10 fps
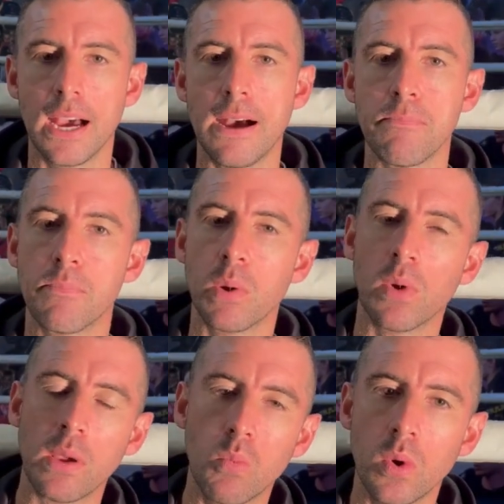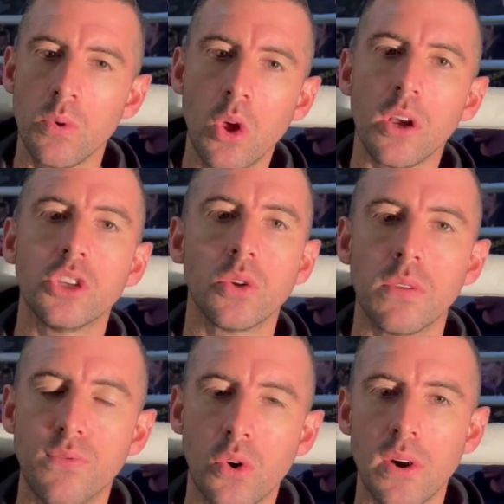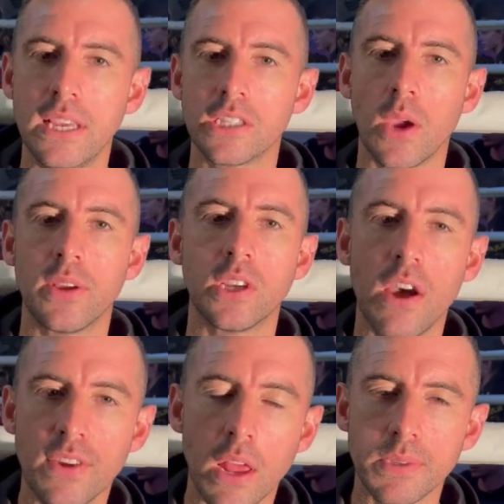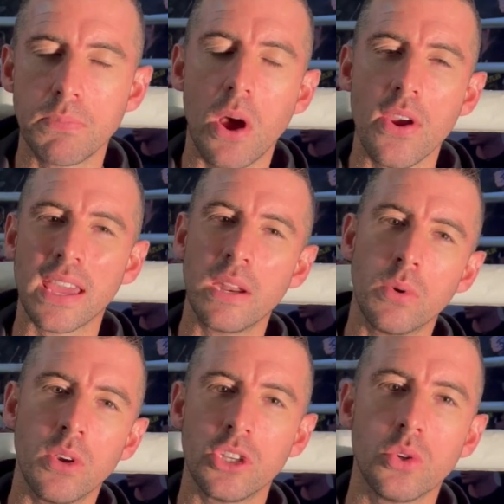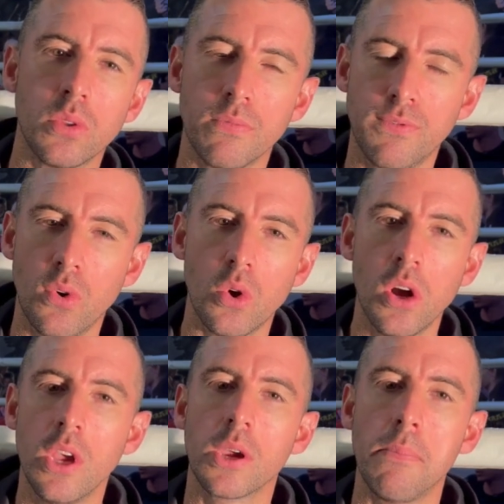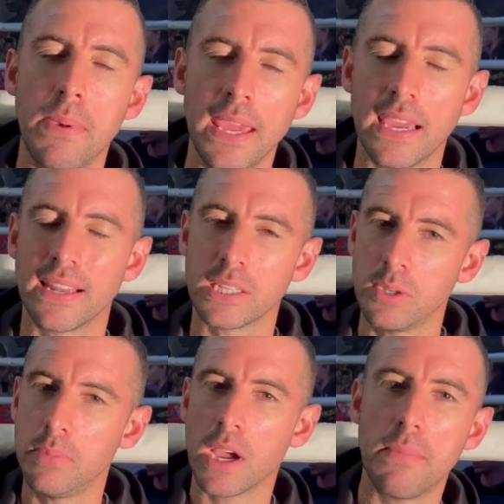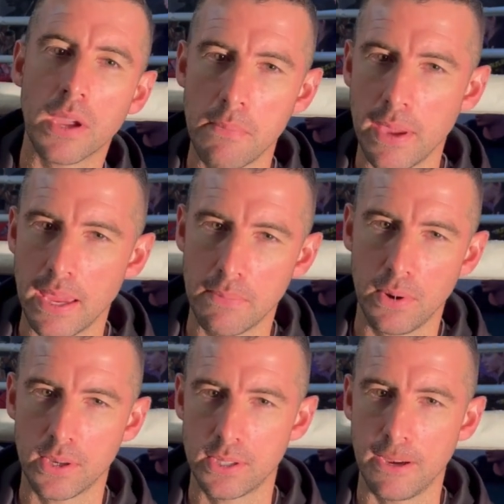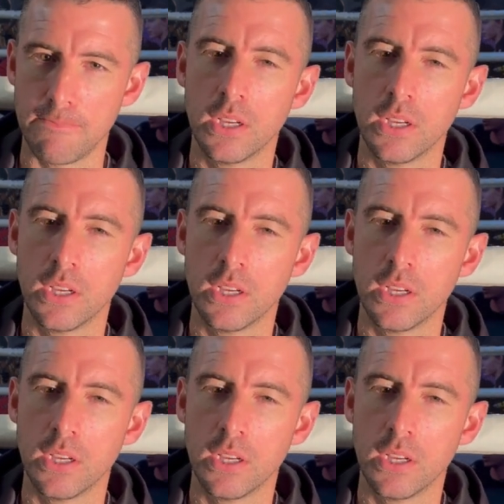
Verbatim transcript: Um, but what it will not insure them for is going to other clubs sparring, and it will not insure them for competing. That's when you become a competing boxer.